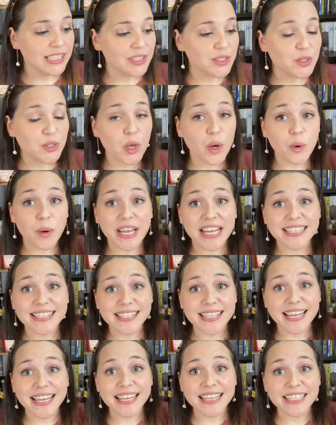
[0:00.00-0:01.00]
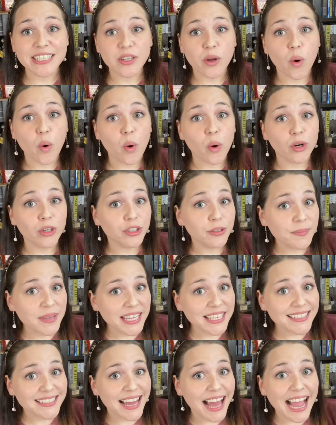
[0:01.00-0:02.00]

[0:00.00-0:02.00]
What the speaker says: So it's an ornament,